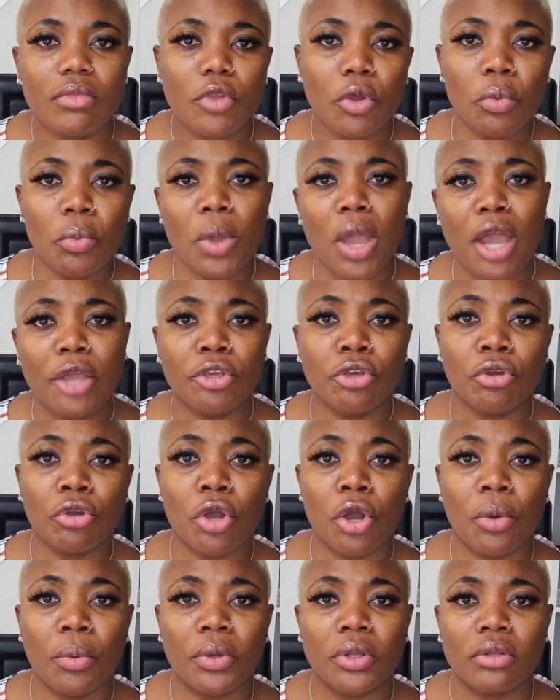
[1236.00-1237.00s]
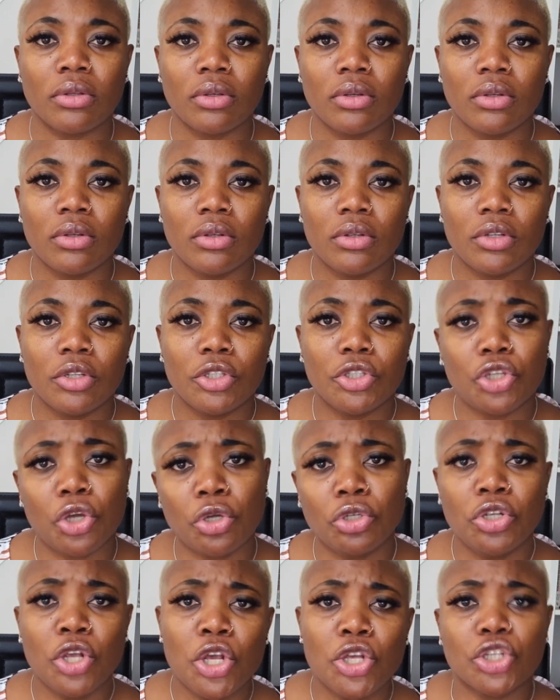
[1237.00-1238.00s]
Where are you going?
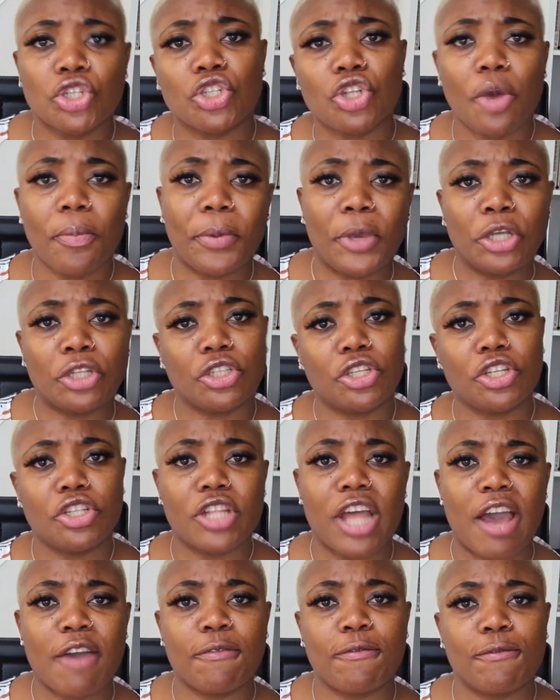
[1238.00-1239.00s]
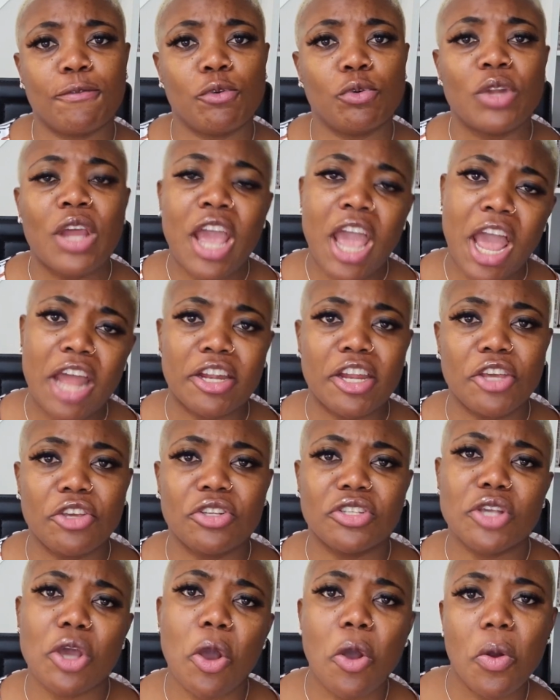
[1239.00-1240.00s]
Don't stop eating that food. And then
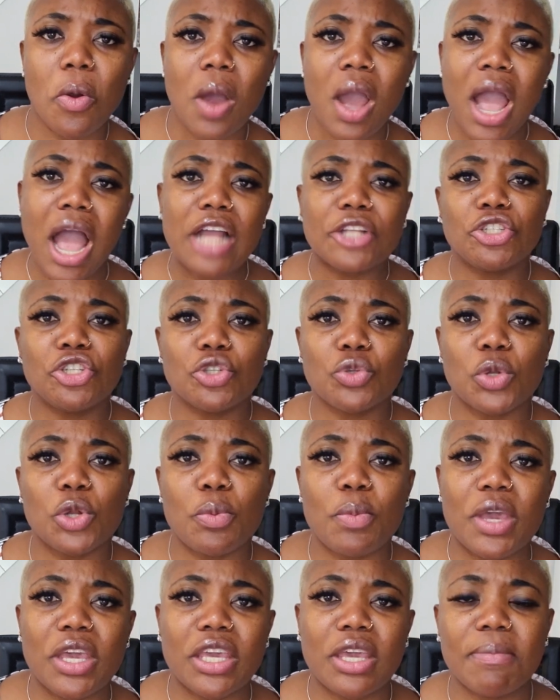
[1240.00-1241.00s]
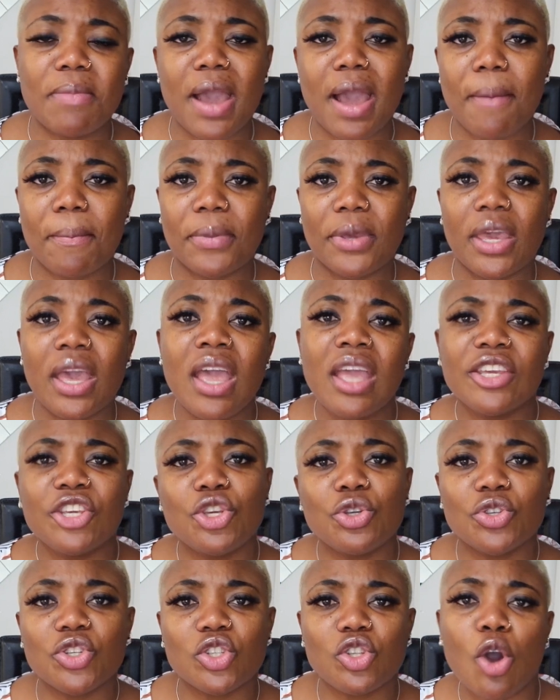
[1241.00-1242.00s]
you say, oh, I just want to make him happy.
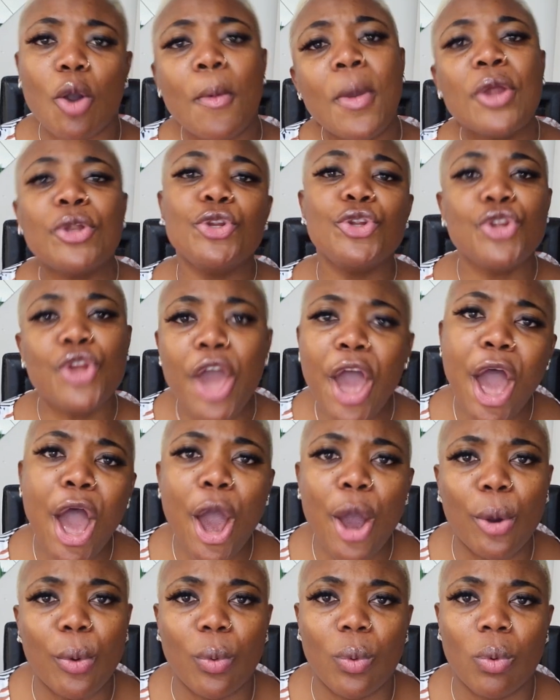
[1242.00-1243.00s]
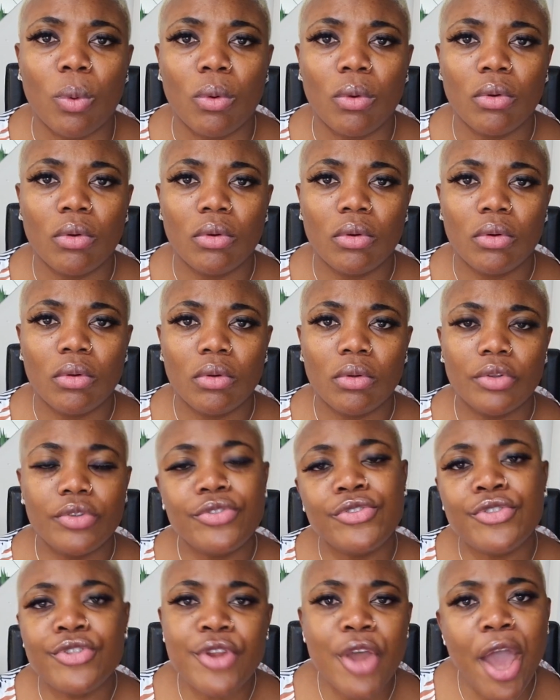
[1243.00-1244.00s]
You stop. No.
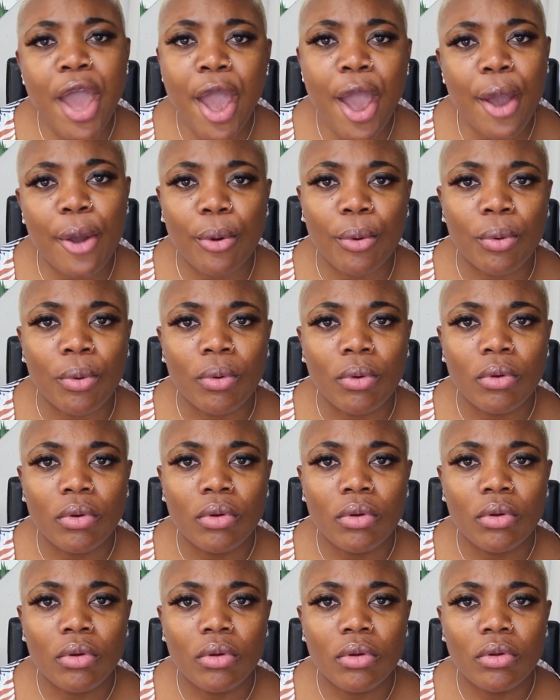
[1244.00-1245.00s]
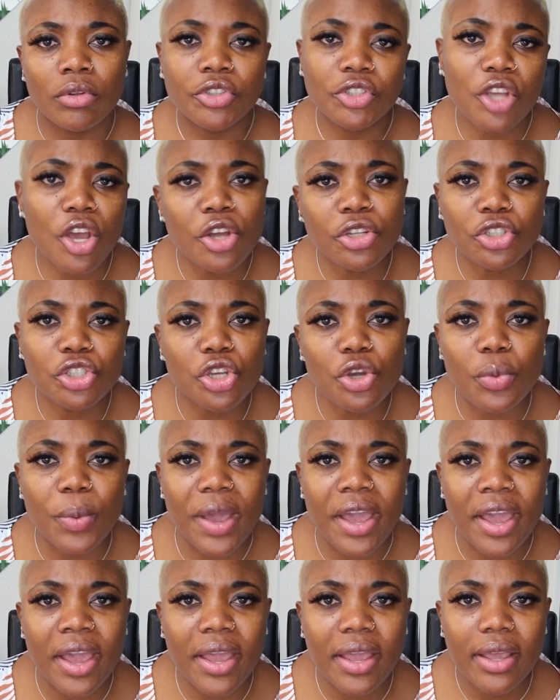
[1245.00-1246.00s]
No. Don't do
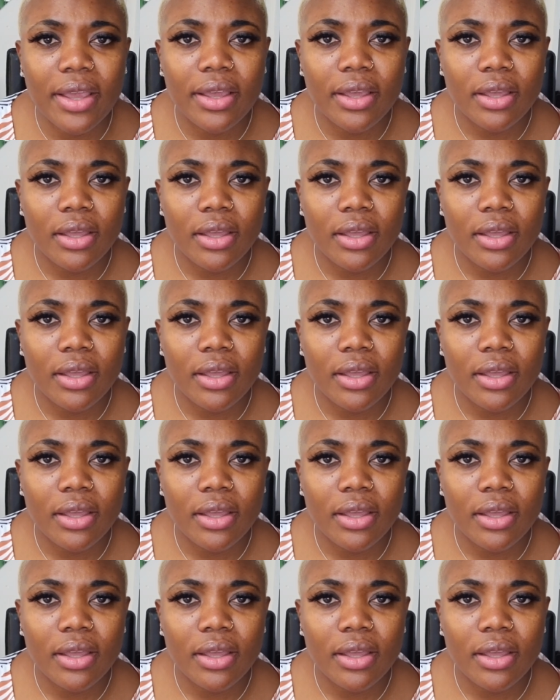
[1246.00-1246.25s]
it.